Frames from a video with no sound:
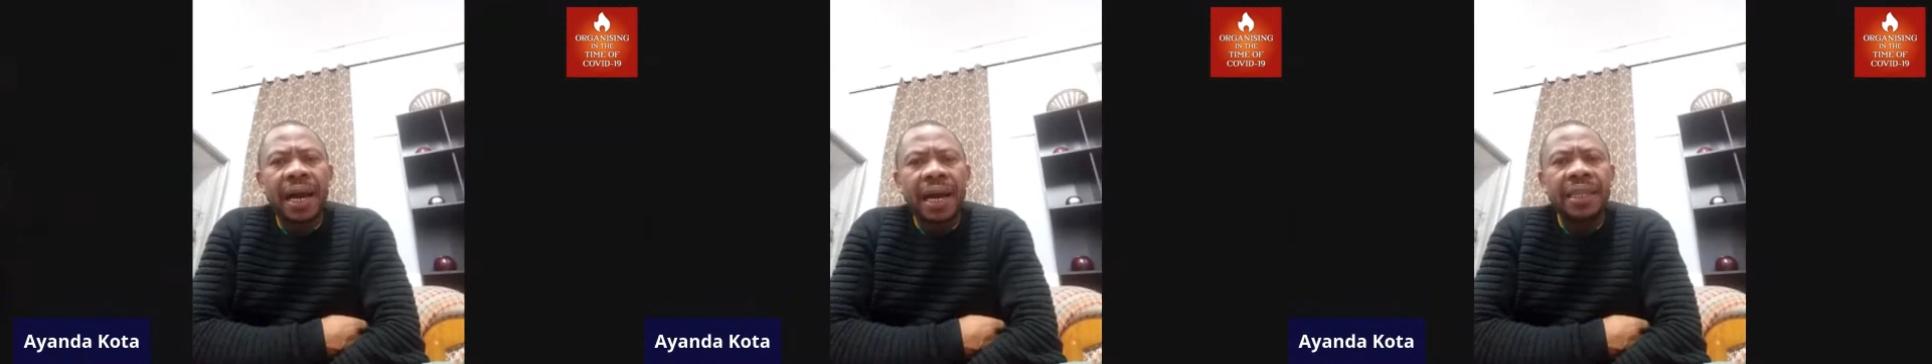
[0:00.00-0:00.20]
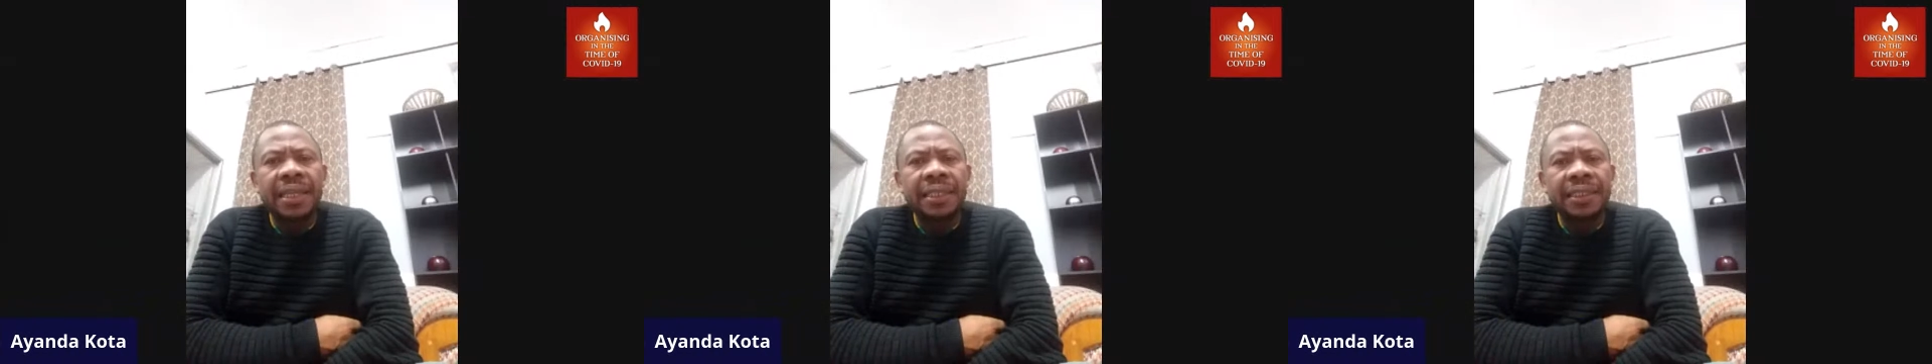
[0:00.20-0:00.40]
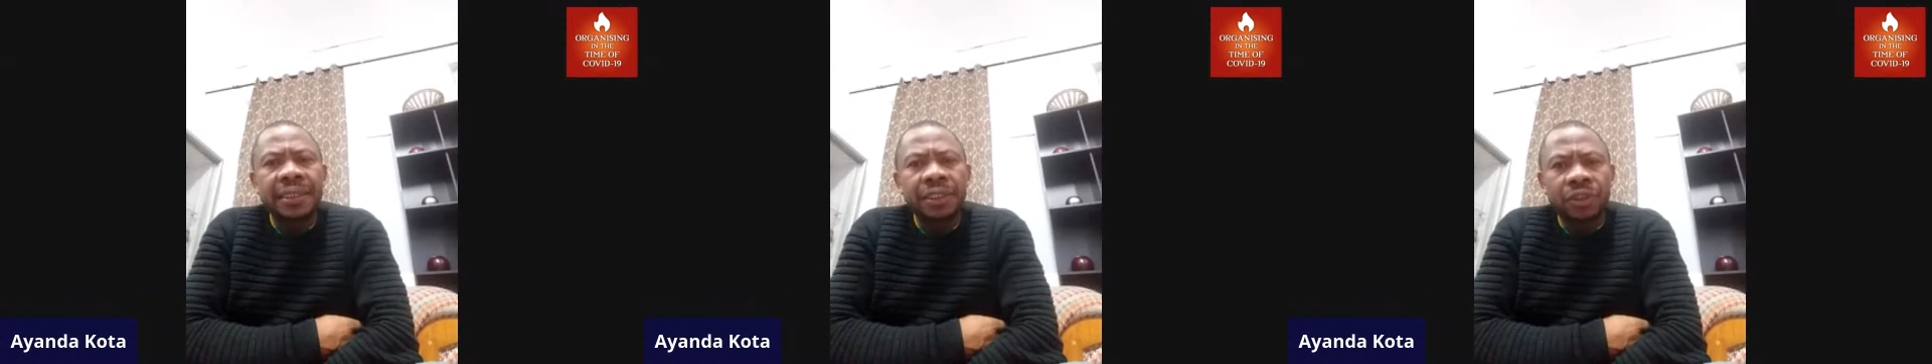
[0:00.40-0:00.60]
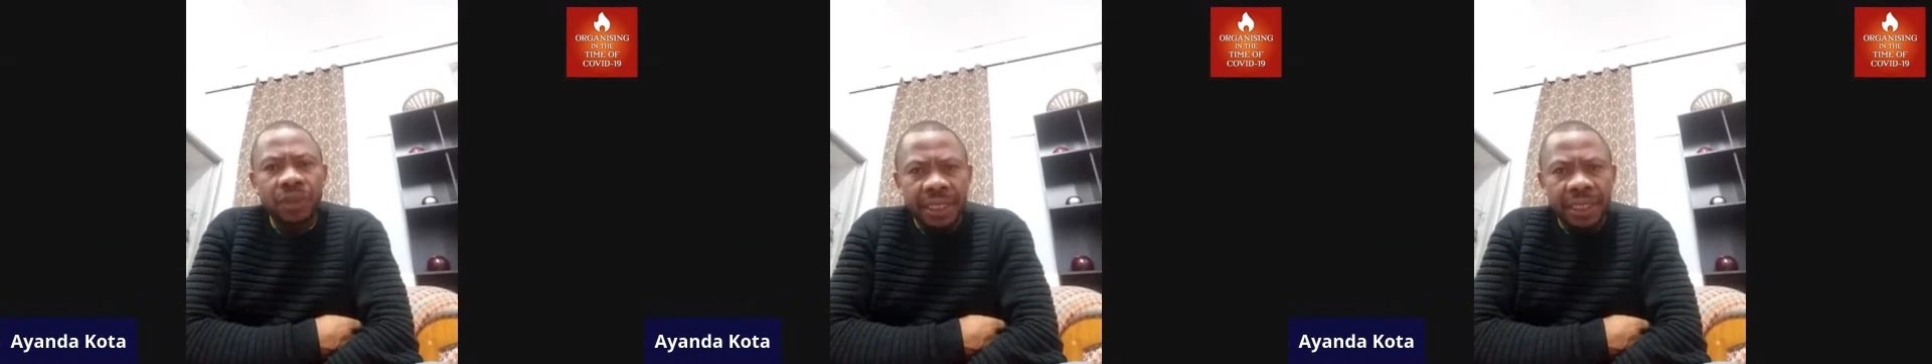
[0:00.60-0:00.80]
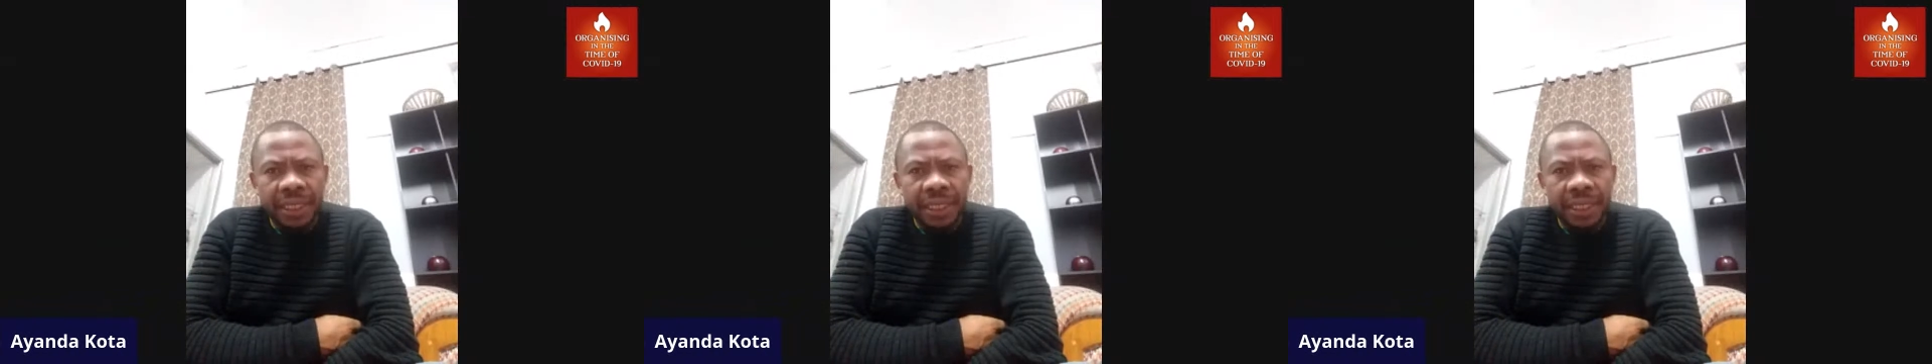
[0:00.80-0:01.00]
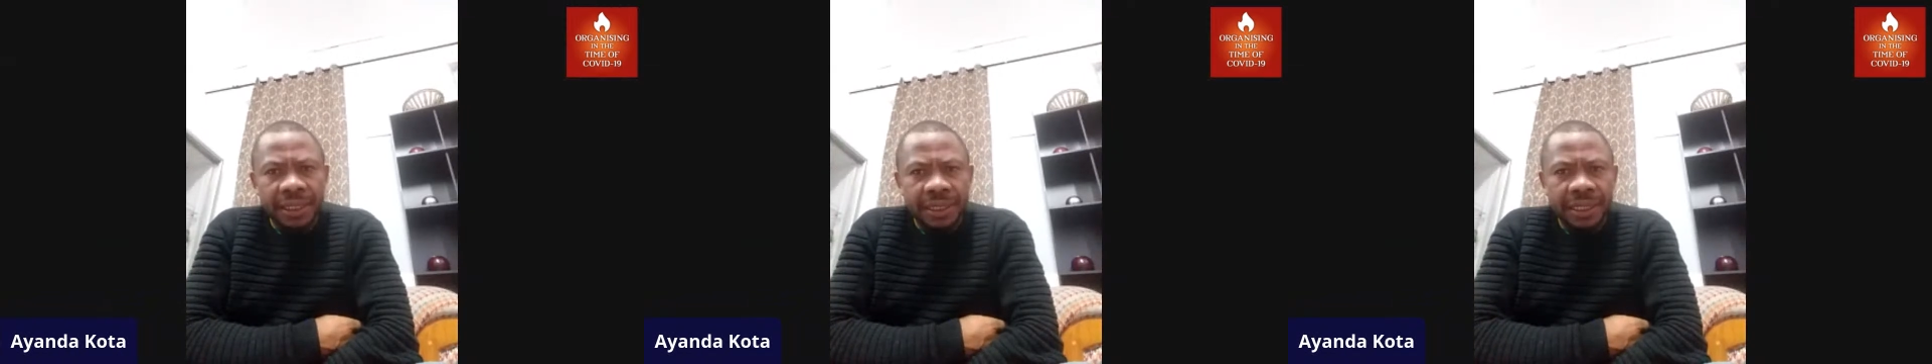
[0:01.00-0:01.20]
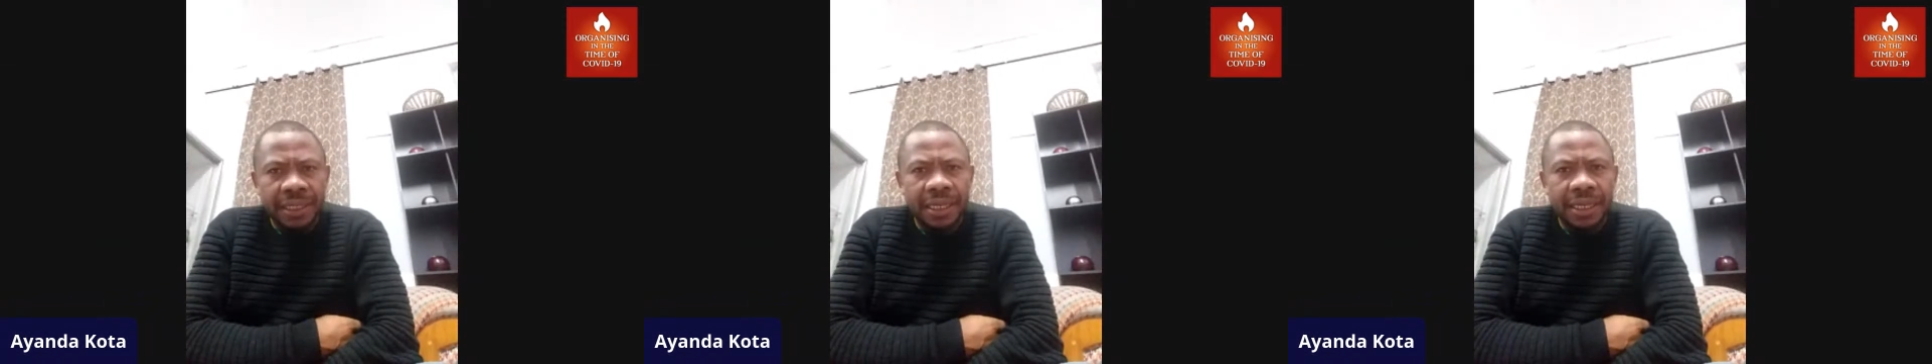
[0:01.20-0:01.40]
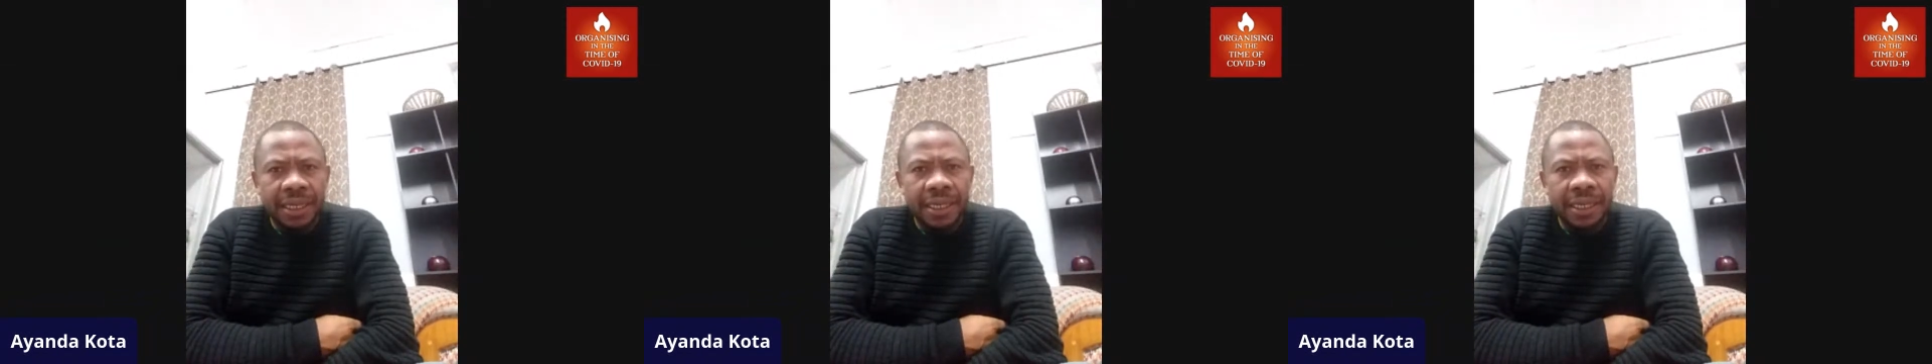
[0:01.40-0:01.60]
then circulated
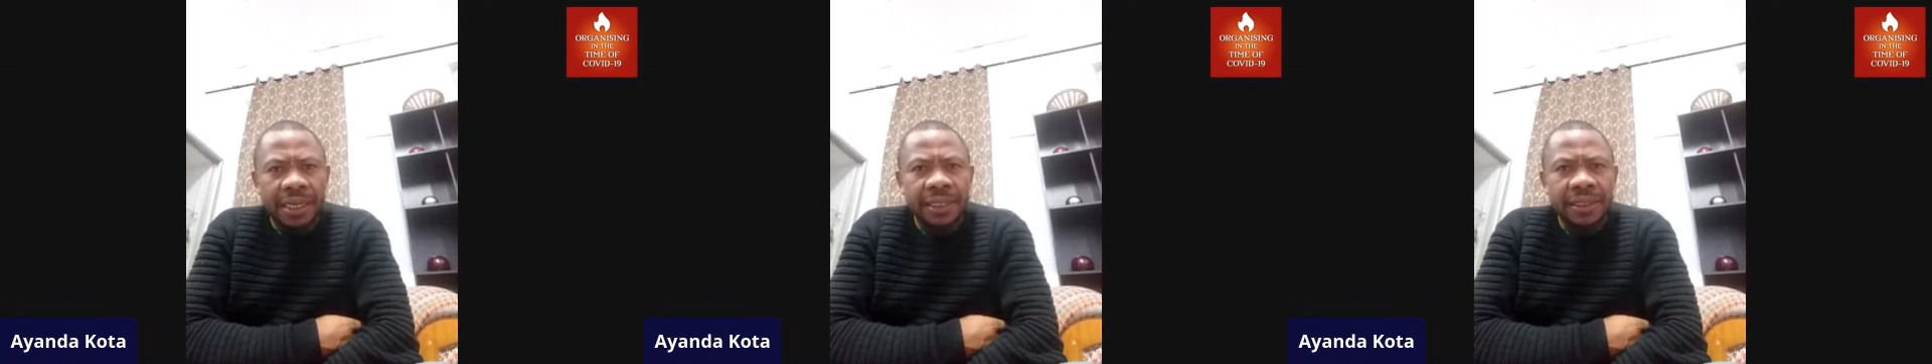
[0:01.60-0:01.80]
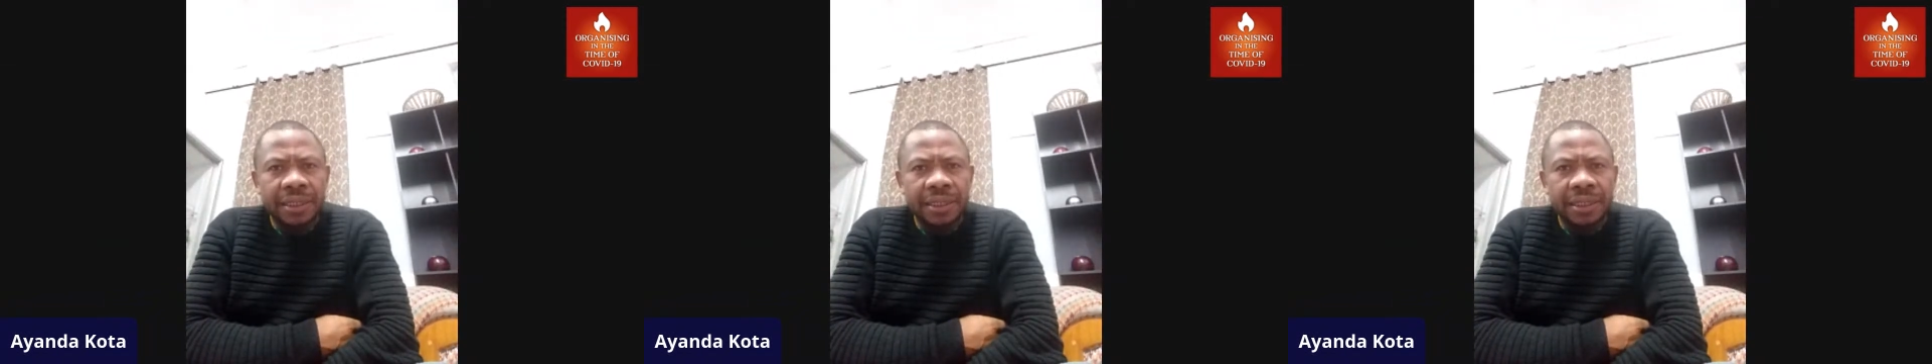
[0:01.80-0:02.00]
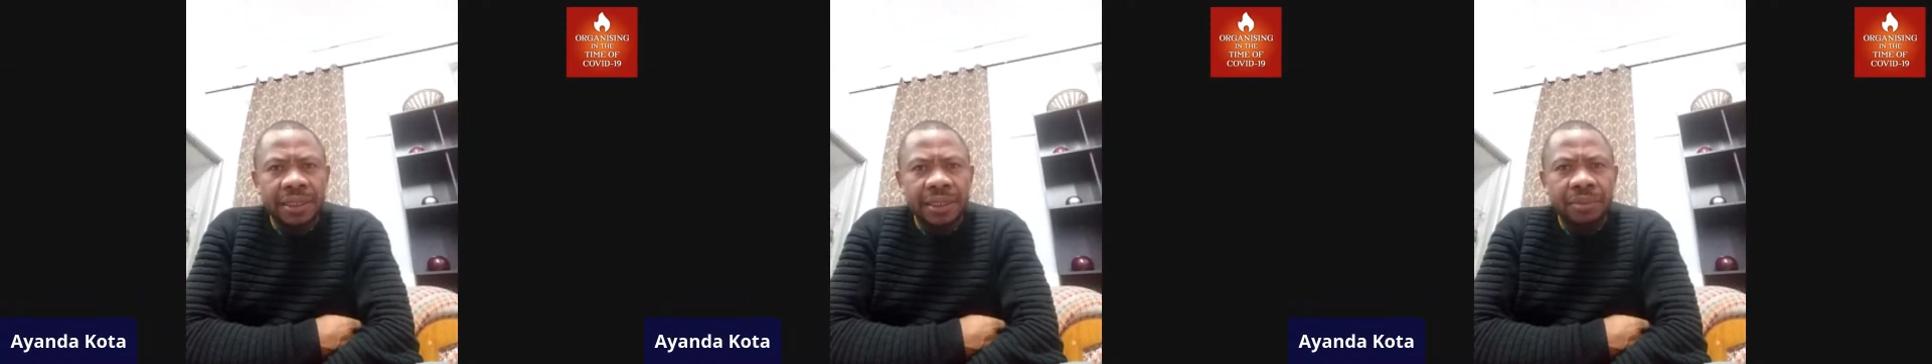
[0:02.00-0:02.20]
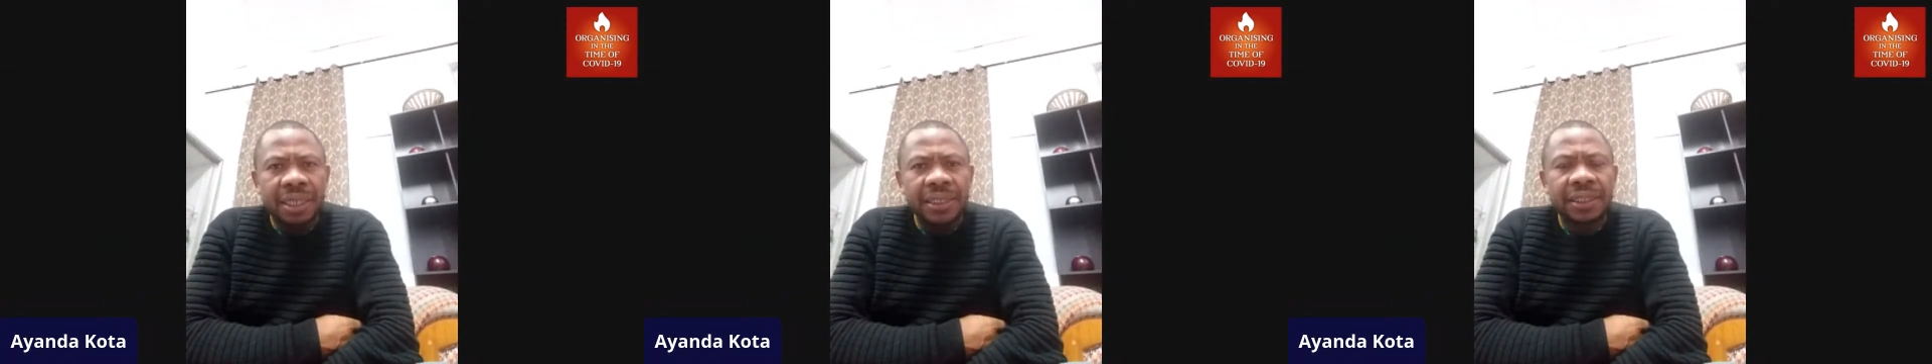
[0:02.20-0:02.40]
the SMS.